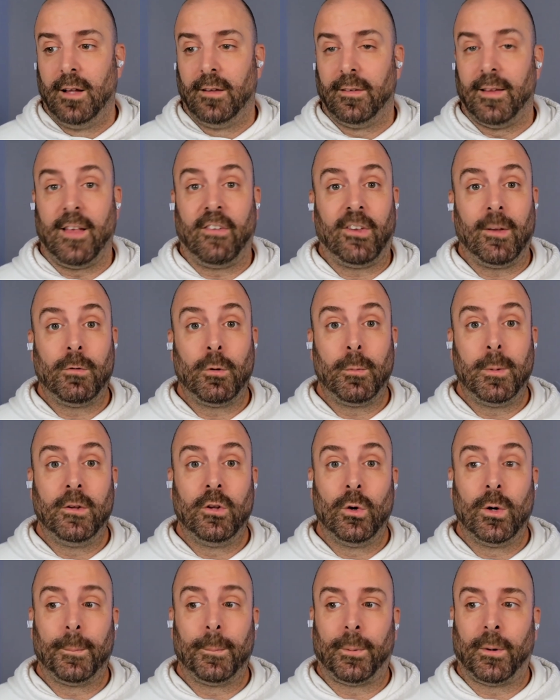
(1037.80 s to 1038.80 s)
they seem to be
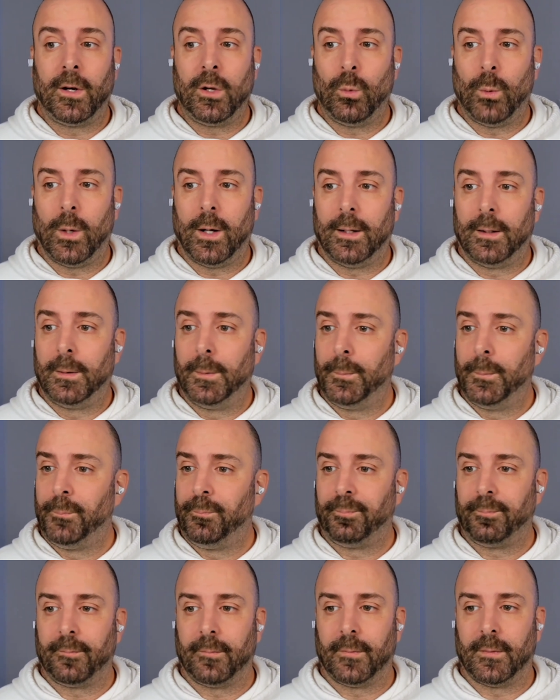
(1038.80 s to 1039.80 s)
doing pretty well.
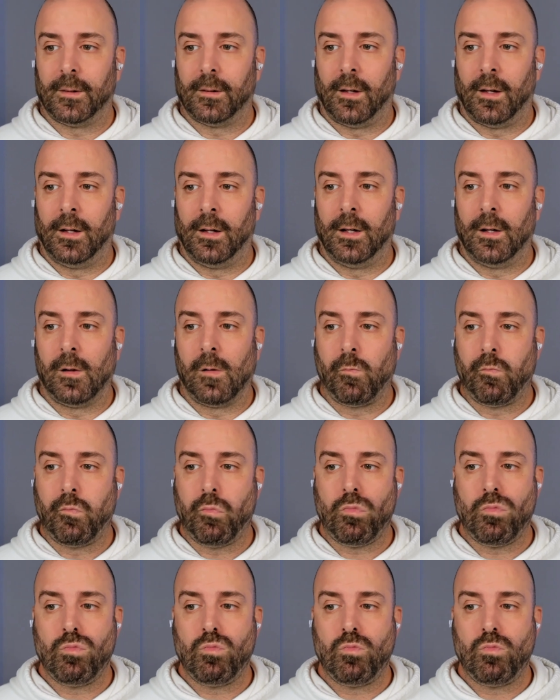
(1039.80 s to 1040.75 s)
Um,